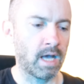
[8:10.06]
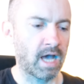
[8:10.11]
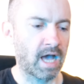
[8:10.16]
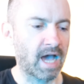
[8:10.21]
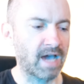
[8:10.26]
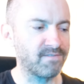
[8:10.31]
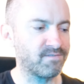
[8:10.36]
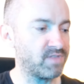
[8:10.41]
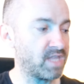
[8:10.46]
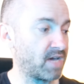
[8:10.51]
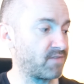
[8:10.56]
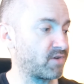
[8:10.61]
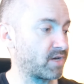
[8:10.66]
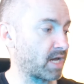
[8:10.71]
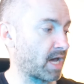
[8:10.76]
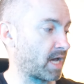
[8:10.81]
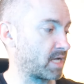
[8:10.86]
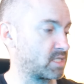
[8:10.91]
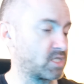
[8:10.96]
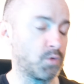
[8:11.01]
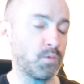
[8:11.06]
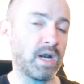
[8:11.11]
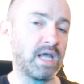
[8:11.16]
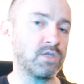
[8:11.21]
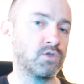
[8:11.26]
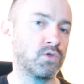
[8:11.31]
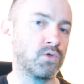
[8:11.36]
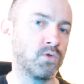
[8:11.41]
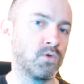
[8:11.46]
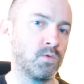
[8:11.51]
I've never actually went
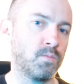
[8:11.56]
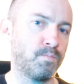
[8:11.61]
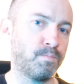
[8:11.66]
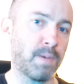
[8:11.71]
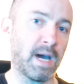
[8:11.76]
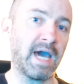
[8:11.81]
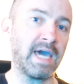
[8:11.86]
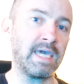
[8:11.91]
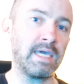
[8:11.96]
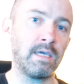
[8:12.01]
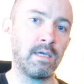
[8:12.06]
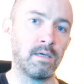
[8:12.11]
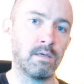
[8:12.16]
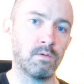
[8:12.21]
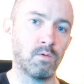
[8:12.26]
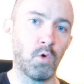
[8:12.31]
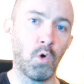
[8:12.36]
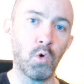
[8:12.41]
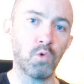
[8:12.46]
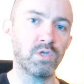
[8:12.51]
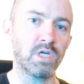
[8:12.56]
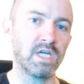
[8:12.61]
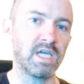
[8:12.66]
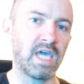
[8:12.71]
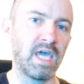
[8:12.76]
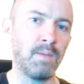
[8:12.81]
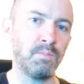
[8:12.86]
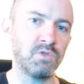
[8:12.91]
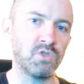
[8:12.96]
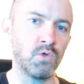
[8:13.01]
into buying older
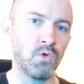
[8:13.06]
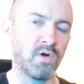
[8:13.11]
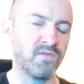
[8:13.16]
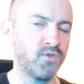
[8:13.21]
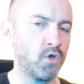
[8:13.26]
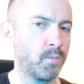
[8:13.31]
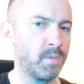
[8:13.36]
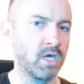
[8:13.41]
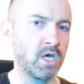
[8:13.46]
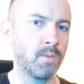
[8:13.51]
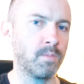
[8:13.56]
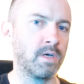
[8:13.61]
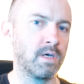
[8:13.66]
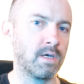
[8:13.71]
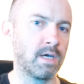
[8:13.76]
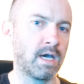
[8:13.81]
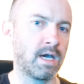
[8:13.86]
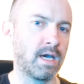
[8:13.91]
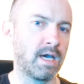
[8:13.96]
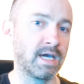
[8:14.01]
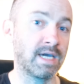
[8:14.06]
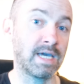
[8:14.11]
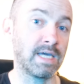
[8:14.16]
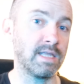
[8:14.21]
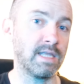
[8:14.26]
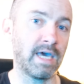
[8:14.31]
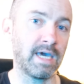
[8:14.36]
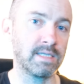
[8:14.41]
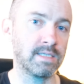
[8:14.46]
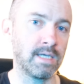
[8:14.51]
games, though. I've not become a
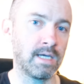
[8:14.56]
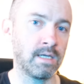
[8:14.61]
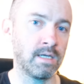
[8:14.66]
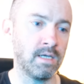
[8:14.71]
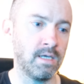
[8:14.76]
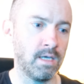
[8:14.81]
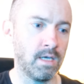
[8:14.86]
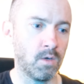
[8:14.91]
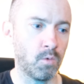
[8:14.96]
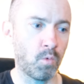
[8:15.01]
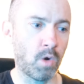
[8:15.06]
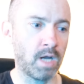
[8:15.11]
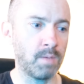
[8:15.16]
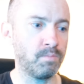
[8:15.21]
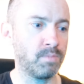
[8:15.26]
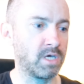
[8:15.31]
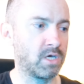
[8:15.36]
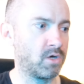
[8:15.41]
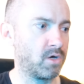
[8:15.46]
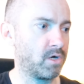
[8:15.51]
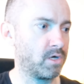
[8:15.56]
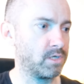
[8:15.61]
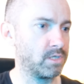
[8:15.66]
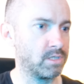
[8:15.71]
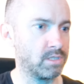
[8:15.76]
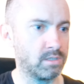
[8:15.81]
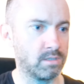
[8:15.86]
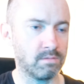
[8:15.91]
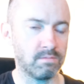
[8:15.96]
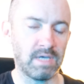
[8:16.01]
collector. One,
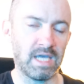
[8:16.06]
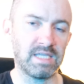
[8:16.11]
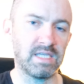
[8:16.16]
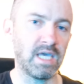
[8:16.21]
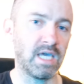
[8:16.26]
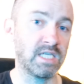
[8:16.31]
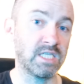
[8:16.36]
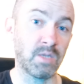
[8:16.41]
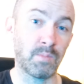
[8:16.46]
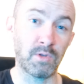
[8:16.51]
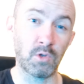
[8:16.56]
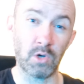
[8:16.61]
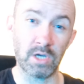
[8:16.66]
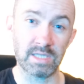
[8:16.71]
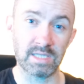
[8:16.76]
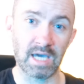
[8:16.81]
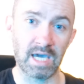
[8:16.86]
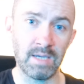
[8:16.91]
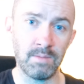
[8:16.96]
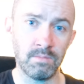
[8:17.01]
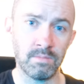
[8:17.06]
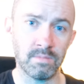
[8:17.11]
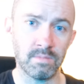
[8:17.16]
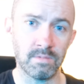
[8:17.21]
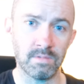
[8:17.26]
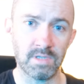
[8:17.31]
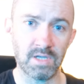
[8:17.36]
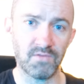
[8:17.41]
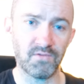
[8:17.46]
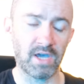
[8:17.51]
because it takes up a lot of time
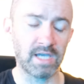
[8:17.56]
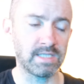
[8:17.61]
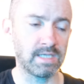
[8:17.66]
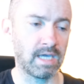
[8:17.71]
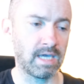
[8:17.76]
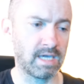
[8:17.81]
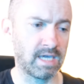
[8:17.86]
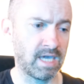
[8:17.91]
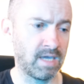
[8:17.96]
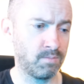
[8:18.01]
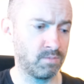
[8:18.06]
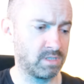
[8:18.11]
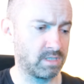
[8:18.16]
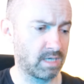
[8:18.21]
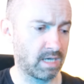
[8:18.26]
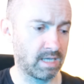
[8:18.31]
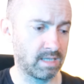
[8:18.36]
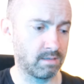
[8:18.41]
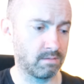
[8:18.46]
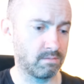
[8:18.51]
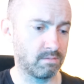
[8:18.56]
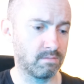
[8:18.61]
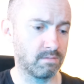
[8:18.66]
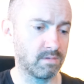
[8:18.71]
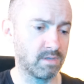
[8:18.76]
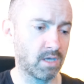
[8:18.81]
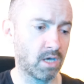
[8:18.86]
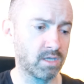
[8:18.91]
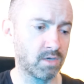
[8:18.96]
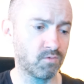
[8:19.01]
to investigate games, and
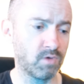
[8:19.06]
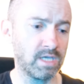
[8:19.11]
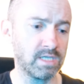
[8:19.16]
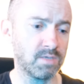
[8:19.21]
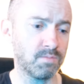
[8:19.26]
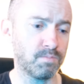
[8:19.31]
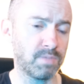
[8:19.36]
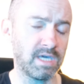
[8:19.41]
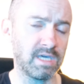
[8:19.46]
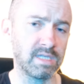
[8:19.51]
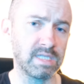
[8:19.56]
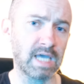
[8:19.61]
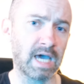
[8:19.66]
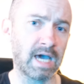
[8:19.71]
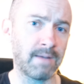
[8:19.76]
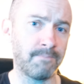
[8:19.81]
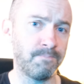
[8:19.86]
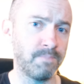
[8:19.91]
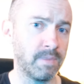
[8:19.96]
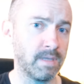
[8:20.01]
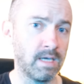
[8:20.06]
the other reason being that